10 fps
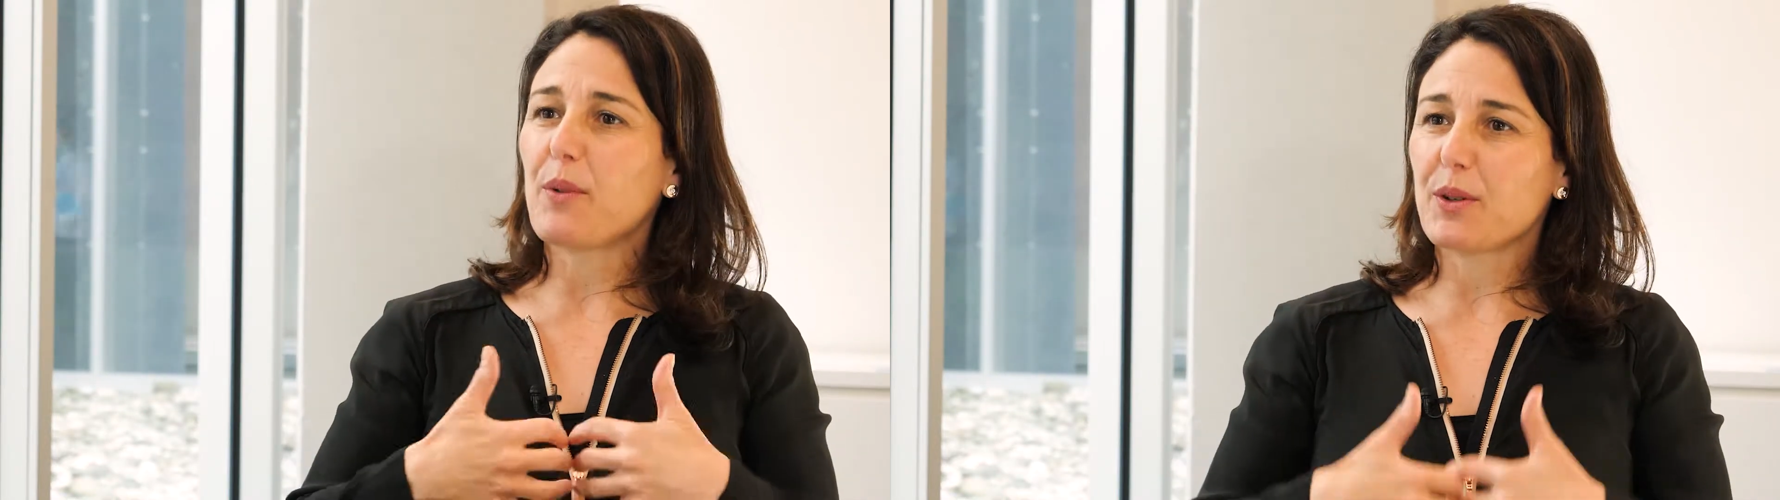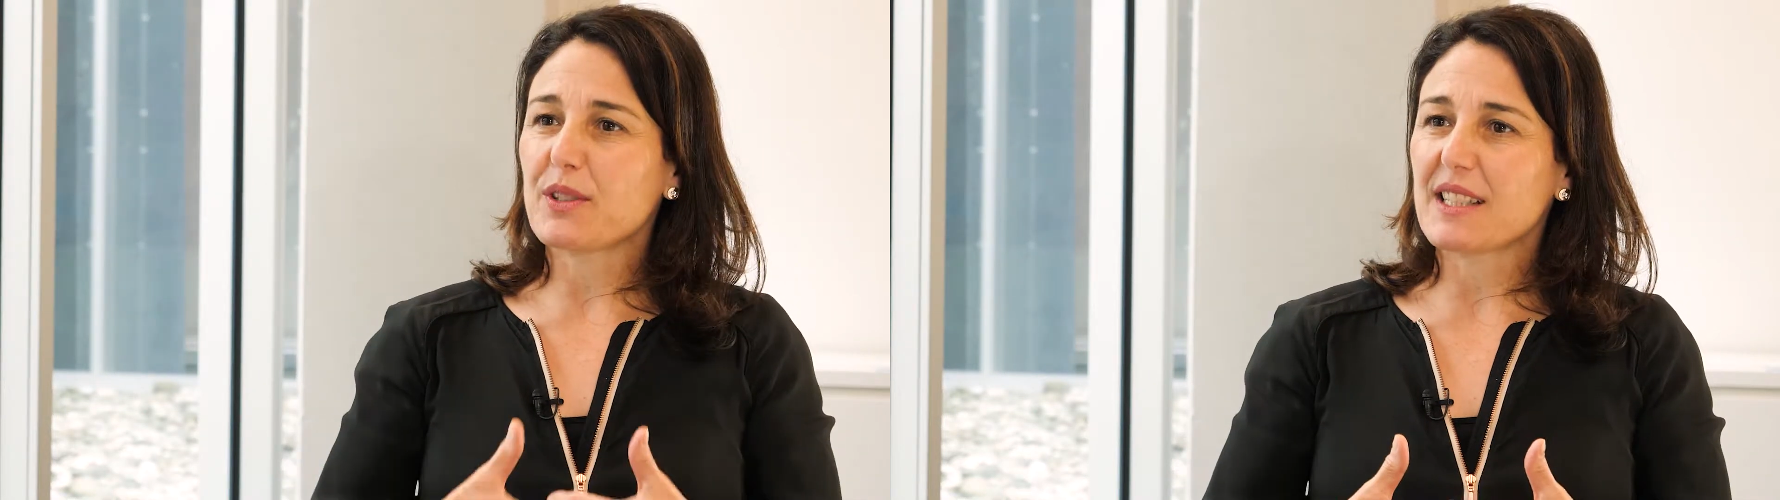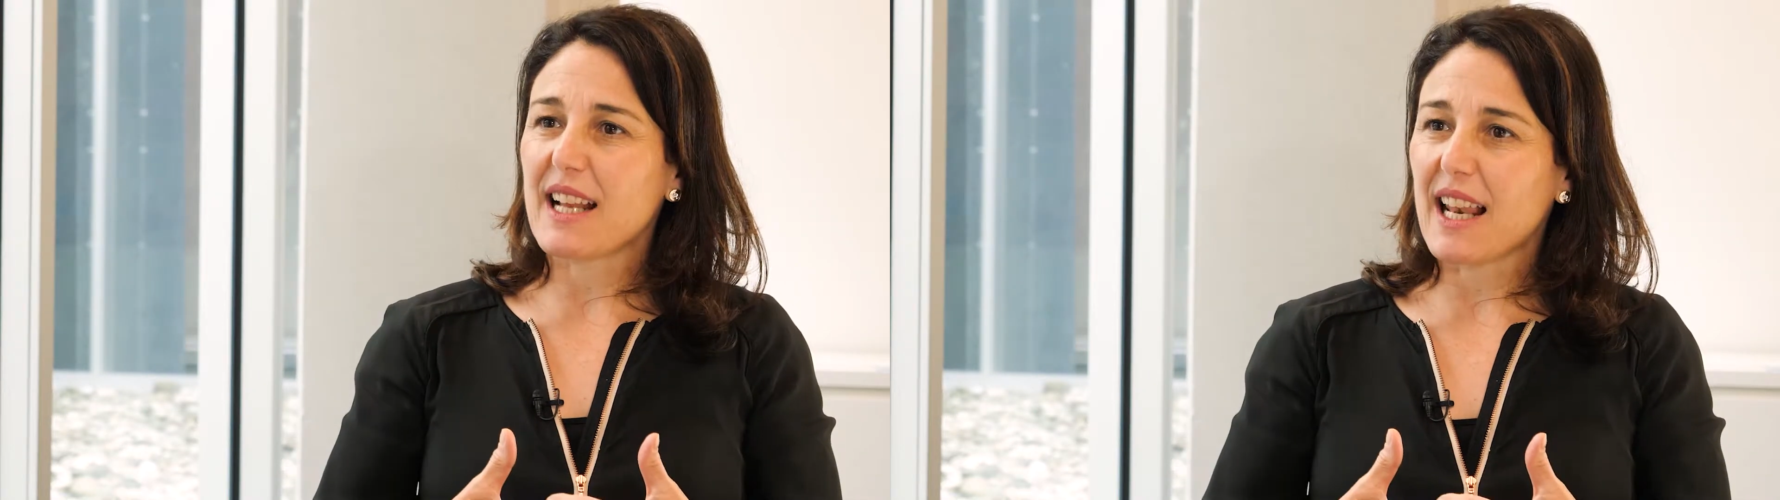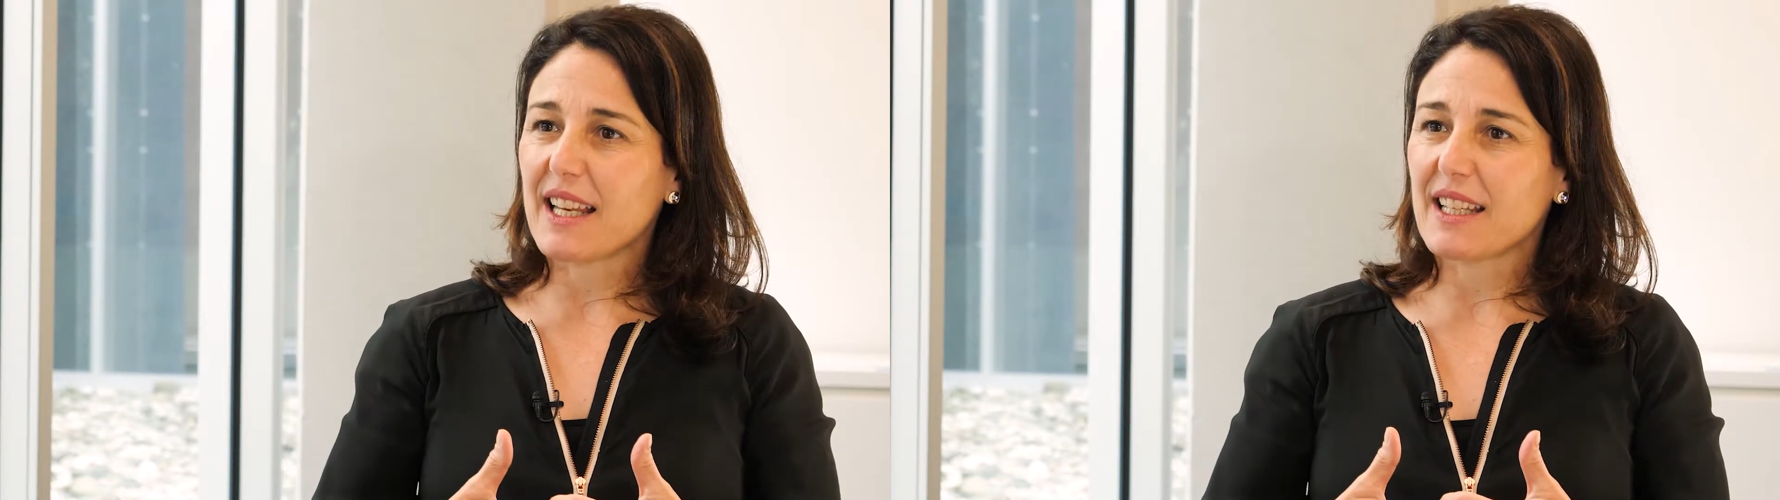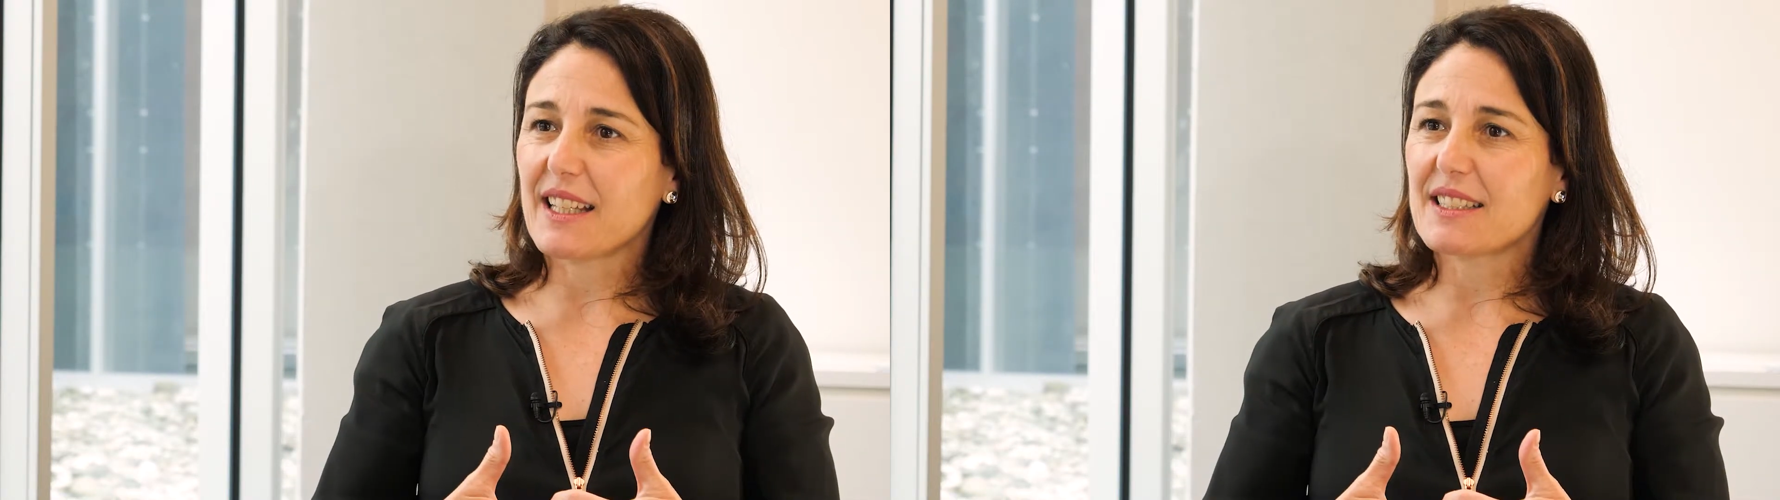
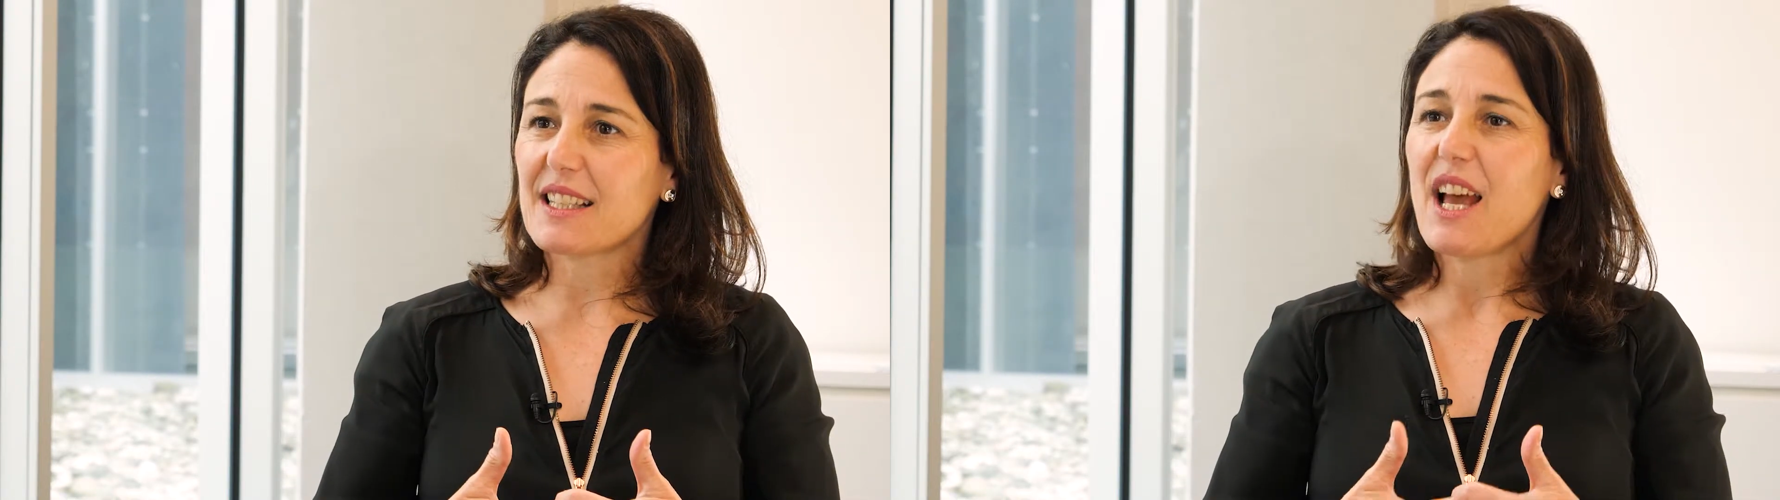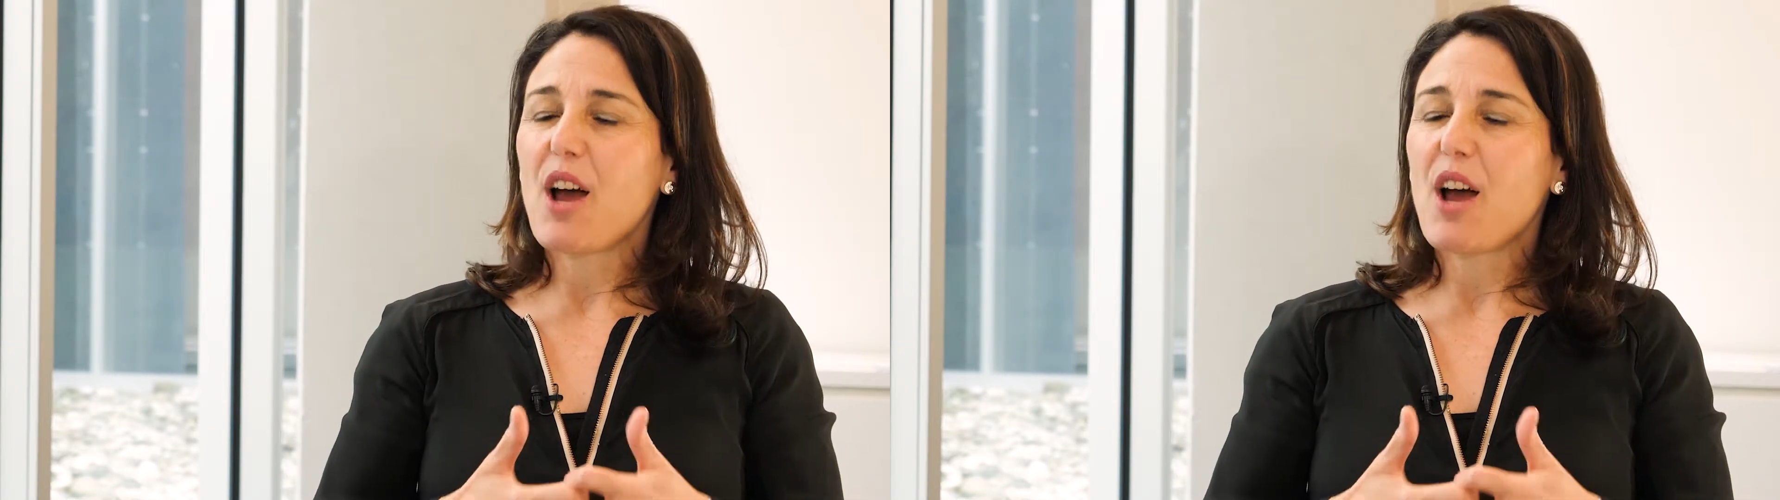personalities.